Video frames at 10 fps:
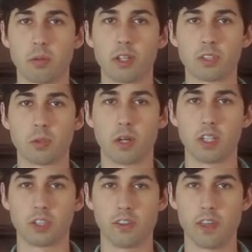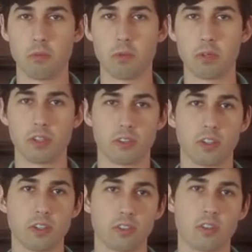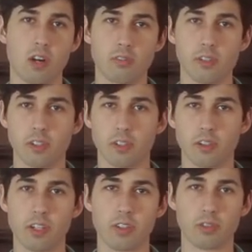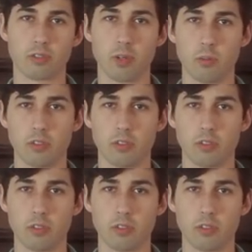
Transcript: pressure wash them because they're just covered in grease from